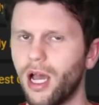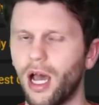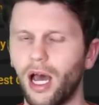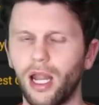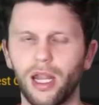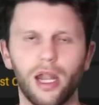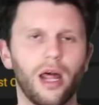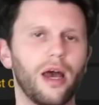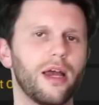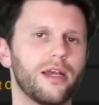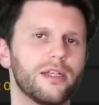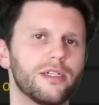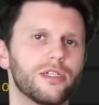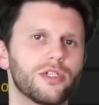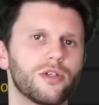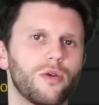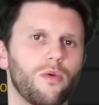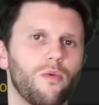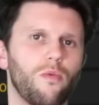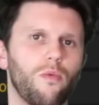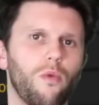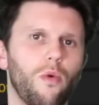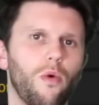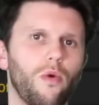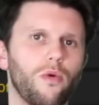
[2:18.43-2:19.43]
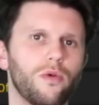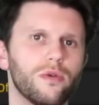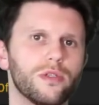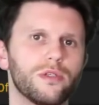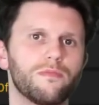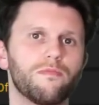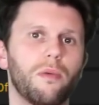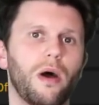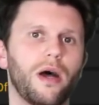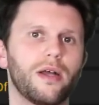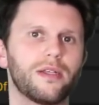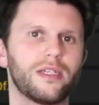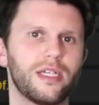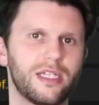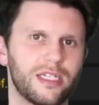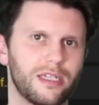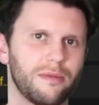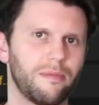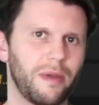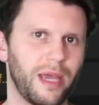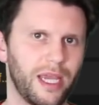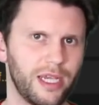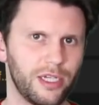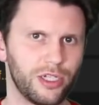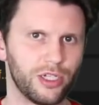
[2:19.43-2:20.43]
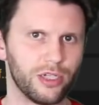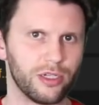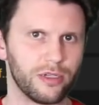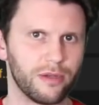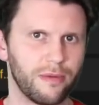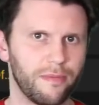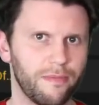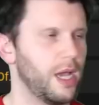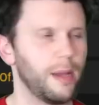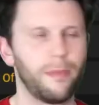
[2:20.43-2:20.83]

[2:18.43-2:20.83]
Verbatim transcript: Alliance Wars participation.